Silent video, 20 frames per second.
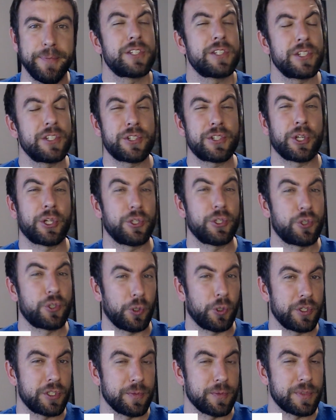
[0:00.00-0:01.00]
Since the
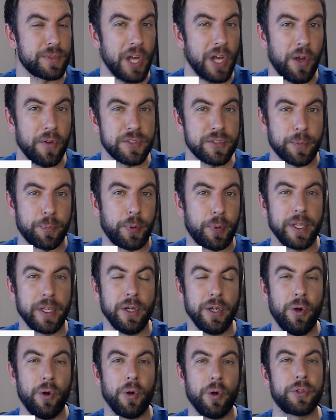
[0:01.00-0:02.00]
controllers are pretty
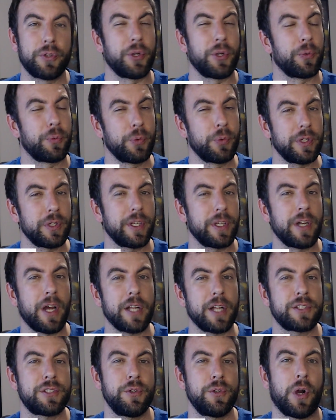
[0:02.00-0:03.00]
old. They're really
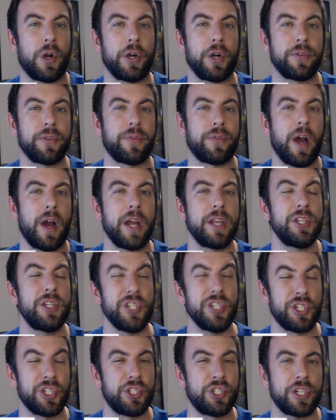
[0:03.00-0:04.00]
not too hard to find.
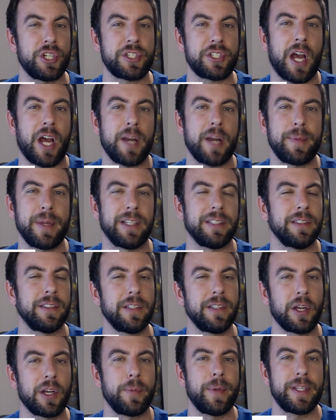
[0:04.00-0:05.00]
You just got to be a
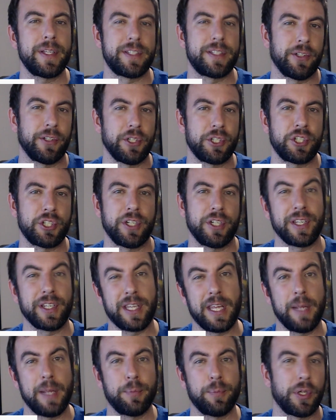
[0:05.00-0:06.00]
little bit diligent and
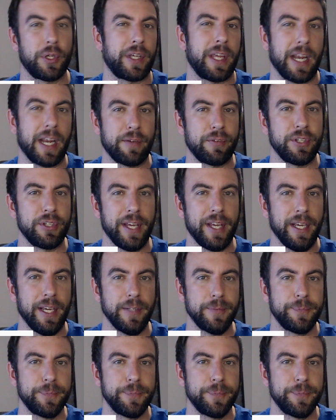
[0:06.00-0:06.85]
keep looking every day.